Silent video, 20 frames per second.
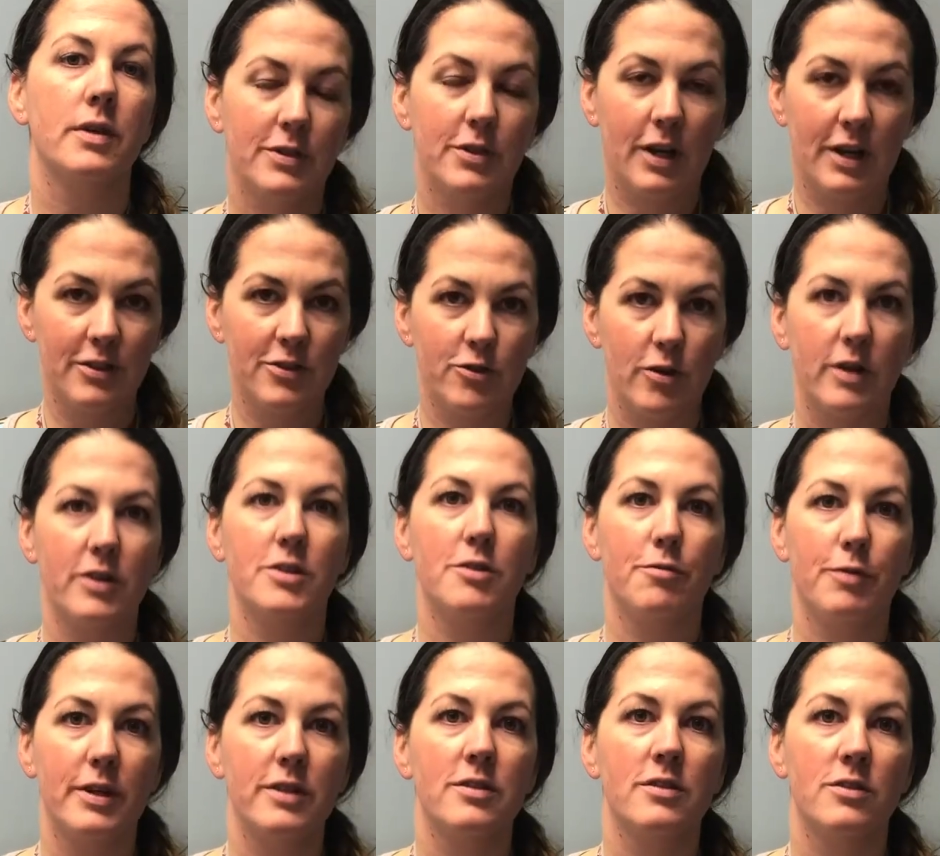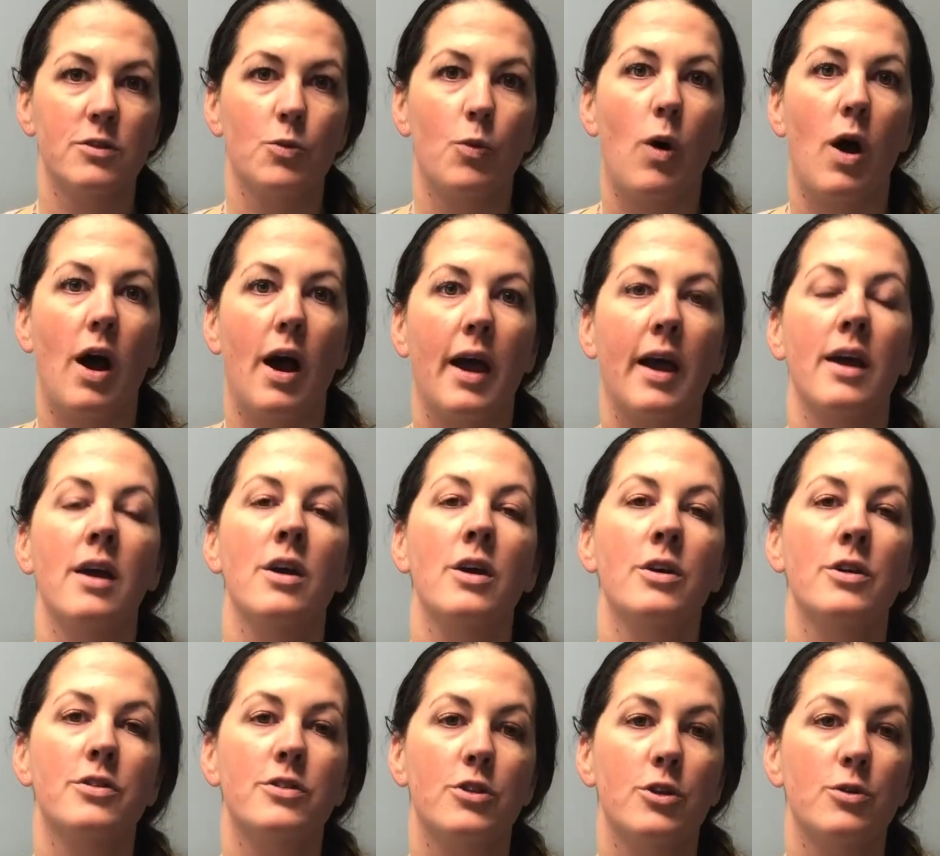constructive reasons why
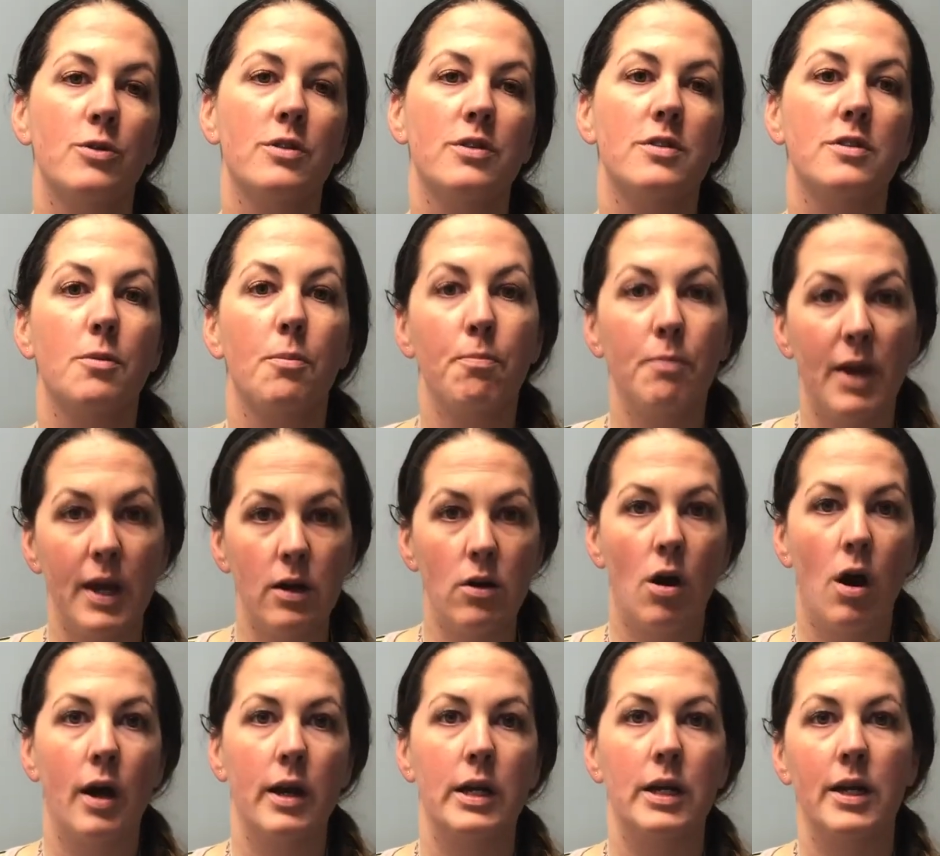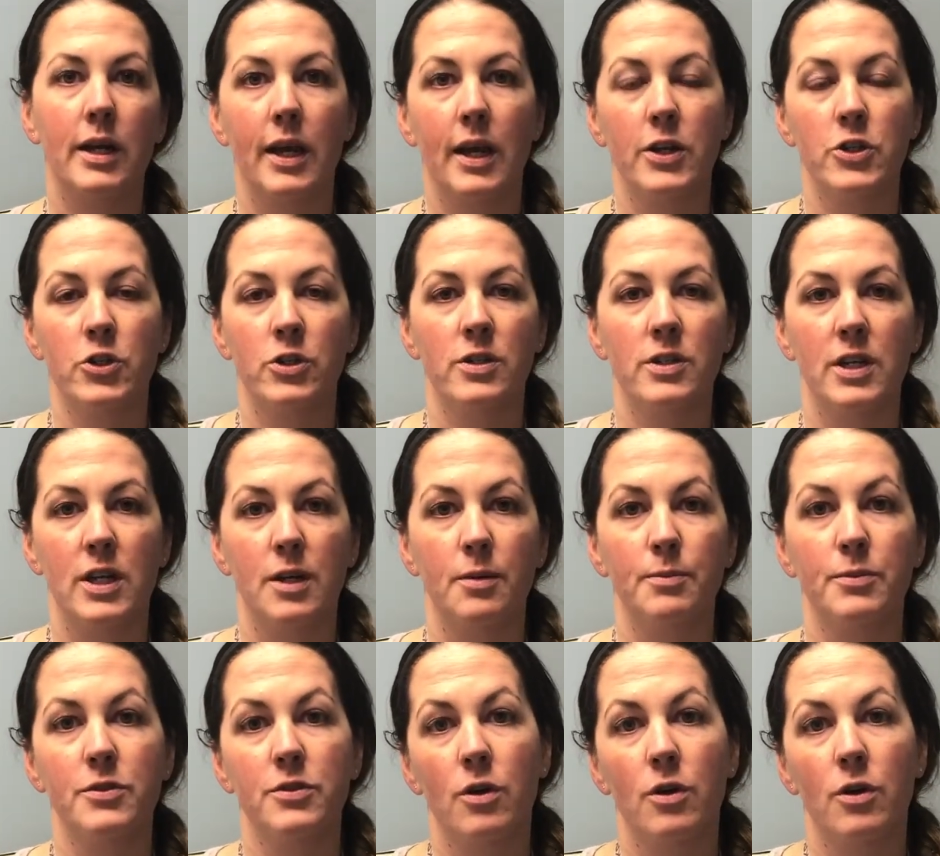students may not engage in teams.